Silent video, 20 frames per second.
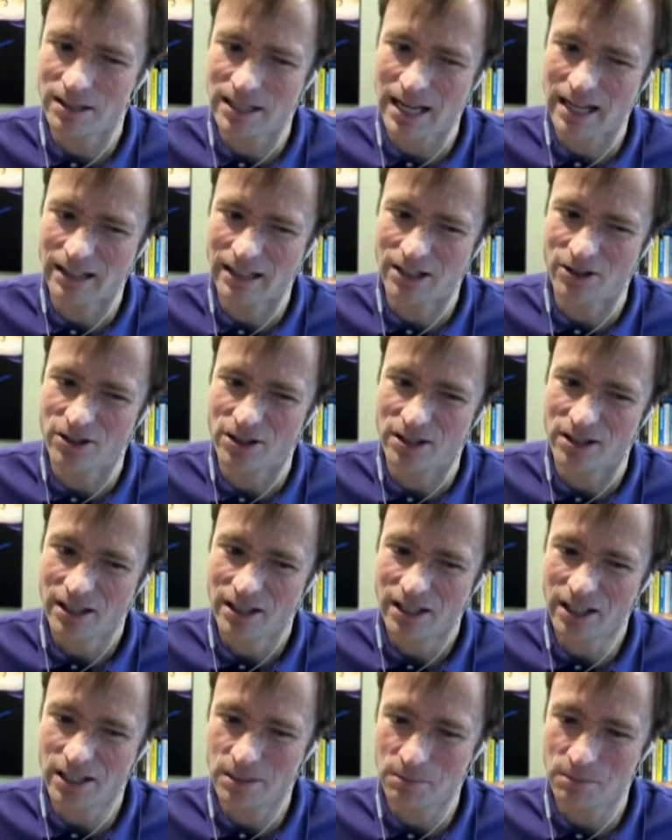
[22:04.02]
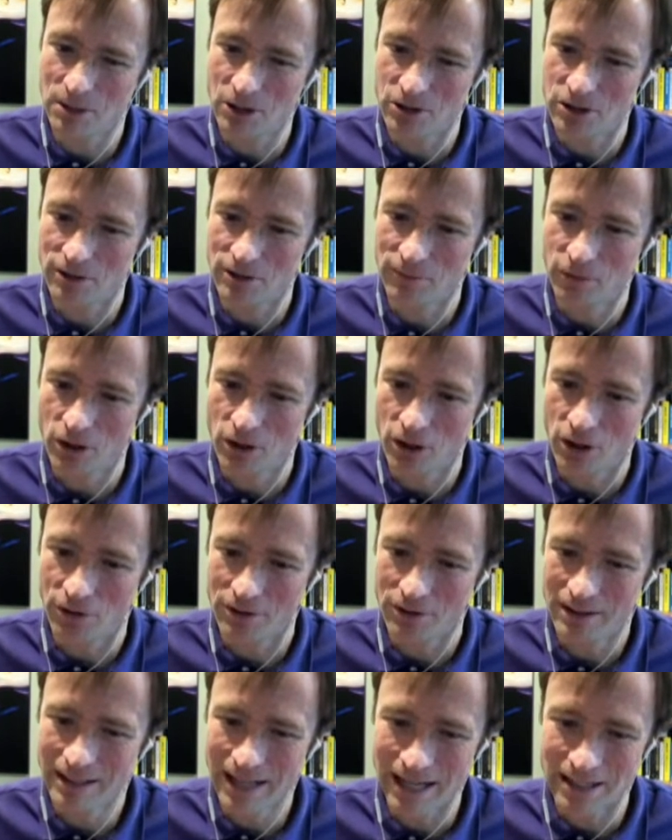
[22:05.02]
there's explosive growth,
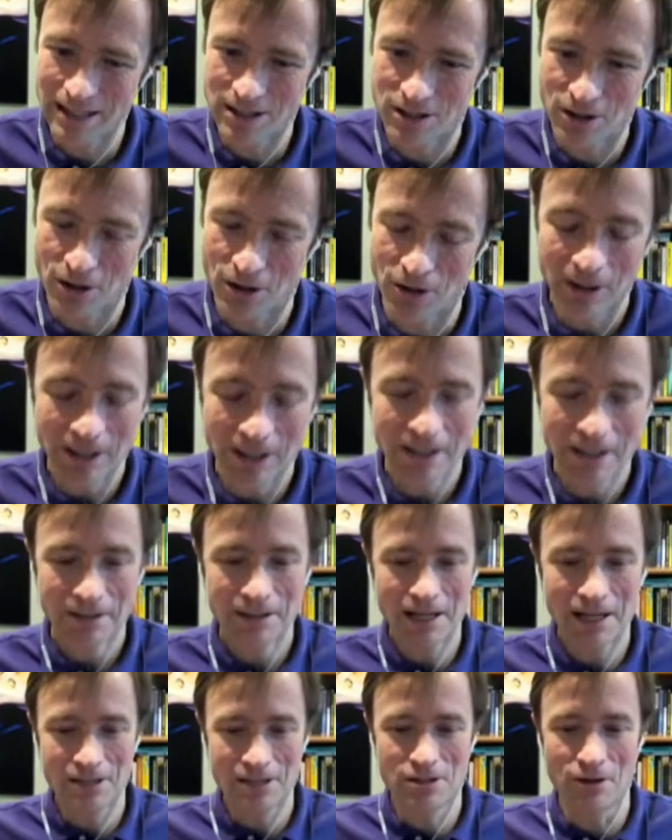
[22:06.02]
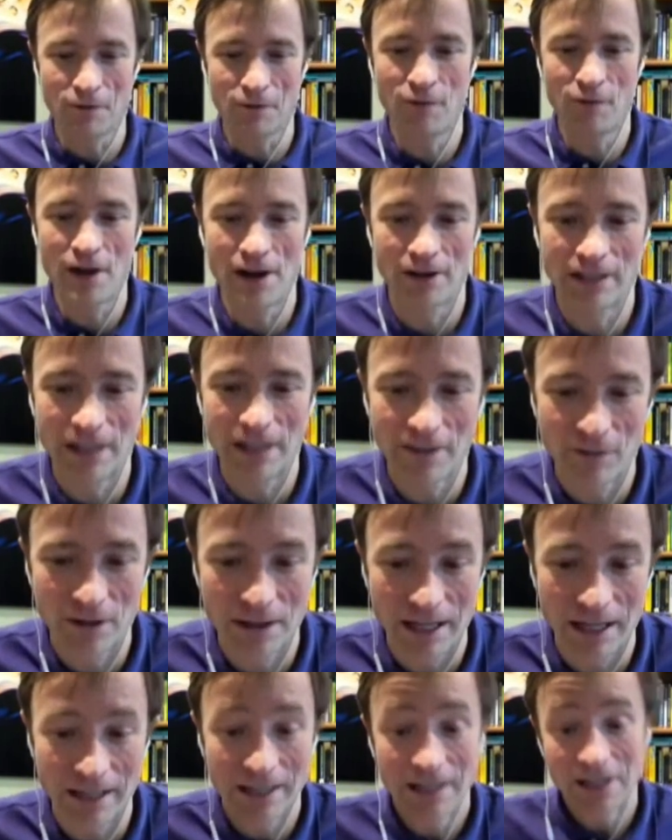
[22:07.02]
not so fair, given
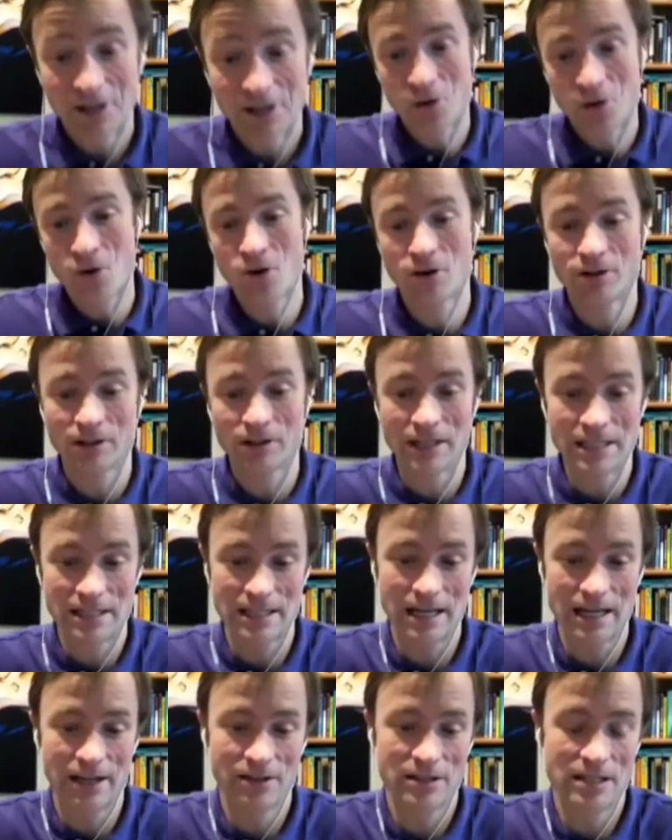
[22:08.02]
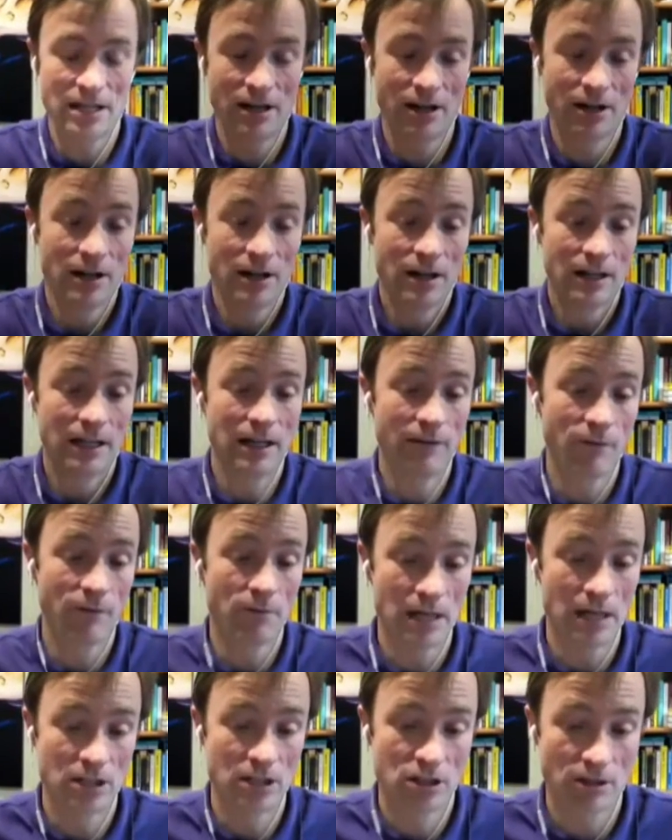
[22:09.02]
that quarterly sales here give a
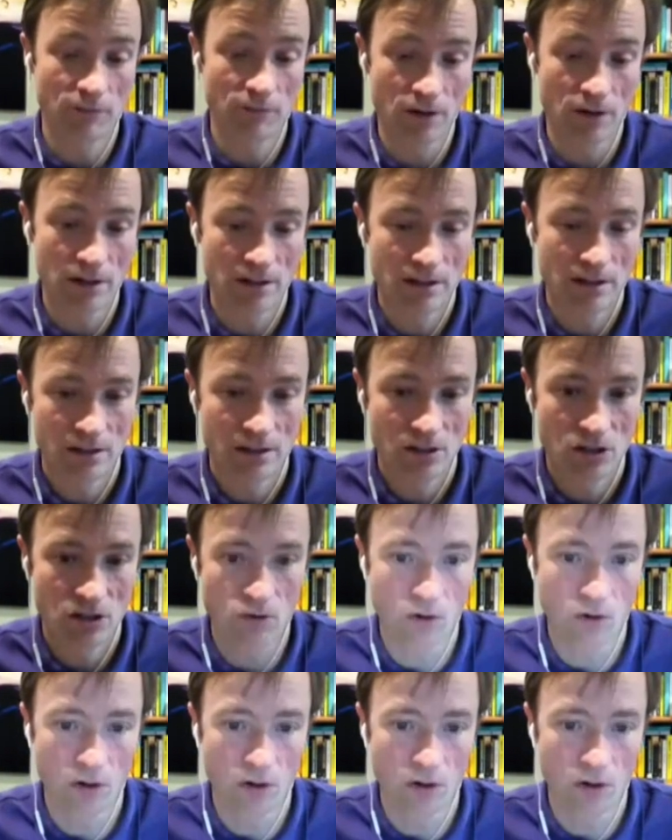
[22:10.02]
much different story.